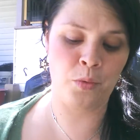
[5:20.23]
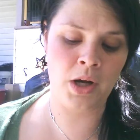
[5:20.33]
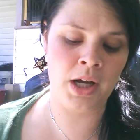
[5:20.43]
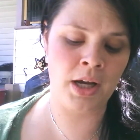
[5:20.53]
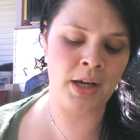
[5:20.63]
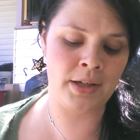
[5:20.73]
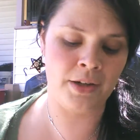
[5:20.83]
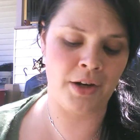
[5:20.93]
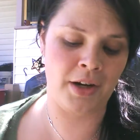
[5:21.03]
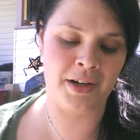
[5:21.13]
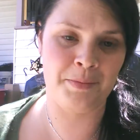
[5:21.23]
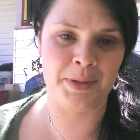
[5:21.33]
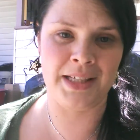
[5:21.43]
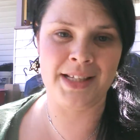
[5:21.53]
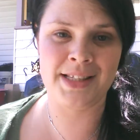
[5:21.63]
one card,
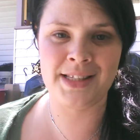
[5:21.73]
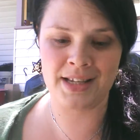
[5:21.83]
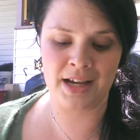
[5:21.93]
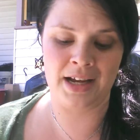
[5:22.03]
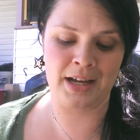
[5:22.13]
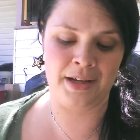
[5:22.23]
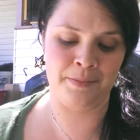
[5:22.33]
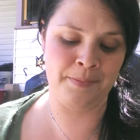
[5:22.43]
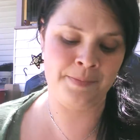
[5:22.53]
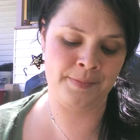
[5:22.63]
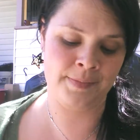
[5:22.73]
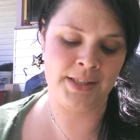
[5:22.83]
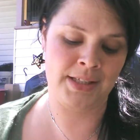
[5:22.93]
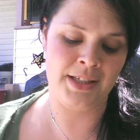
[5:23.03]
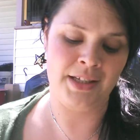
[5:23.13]
please, um,
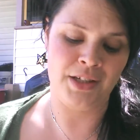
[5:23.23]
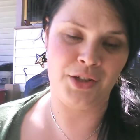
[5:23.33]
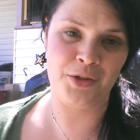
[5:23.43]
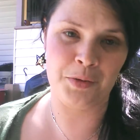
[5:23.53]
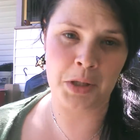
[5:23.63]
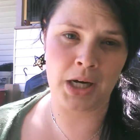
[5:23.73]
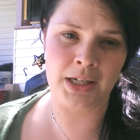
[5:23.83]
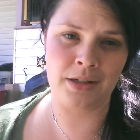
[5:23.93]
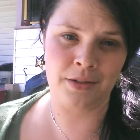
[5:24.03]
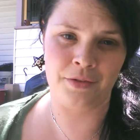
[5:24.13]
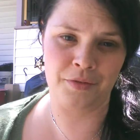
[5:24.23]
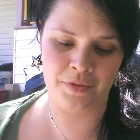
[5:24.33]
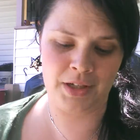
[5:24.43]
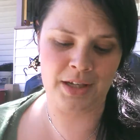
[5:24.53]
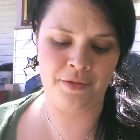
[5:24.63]
to kind of
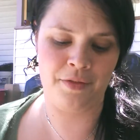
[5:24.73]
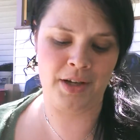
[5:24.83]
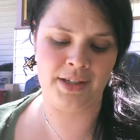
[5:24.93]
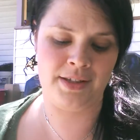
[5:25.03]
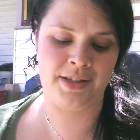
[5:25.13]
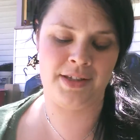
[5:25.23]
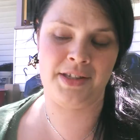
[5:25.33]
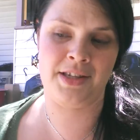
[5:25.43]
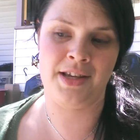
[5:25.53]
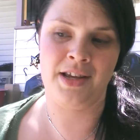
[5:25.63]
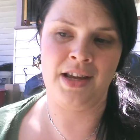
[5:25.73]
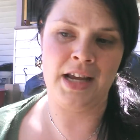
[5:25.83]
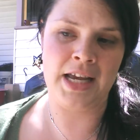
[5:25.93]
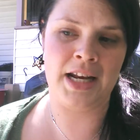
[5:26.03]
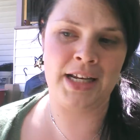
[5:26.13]
give us
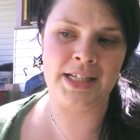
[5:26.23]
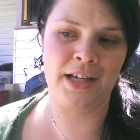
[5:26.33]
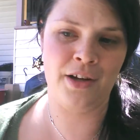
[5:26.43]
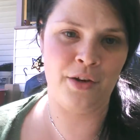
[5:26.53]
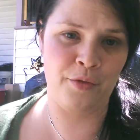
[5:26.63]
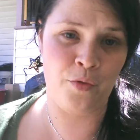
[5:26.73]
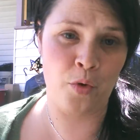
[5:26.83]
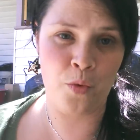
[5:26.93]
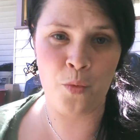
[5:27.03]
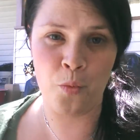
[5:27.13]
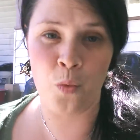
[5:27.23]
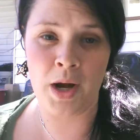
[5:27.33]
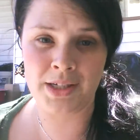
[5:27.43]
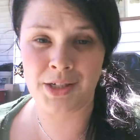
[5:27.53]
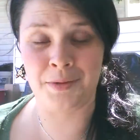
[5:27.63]
an idea of
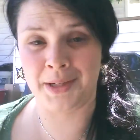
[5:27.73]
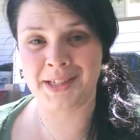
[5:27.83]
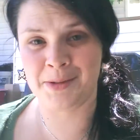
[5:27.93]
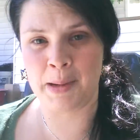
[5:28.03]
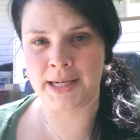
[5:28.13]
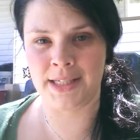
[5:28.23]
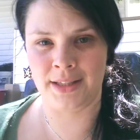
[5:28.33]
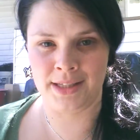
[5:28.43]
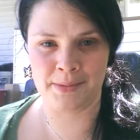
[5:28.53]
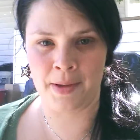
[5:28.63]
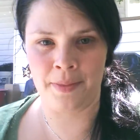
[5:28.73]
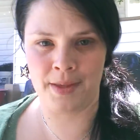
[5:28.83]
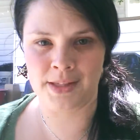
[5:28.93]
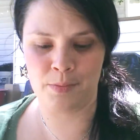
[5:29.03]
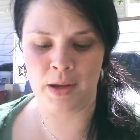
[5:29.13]
what to expect in this month
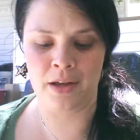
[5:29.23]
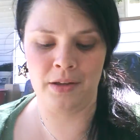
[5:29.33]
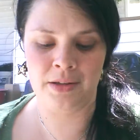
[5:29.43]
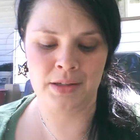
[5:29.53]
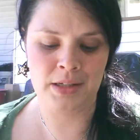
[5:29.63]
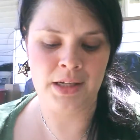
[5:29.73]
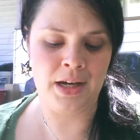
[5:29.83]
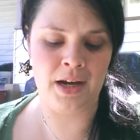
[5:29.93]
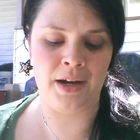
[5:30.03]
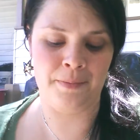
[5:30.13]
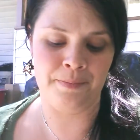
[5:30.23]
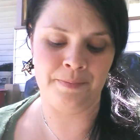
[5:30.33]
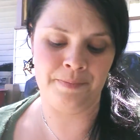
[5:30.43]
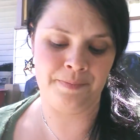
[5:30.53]
as well. Um,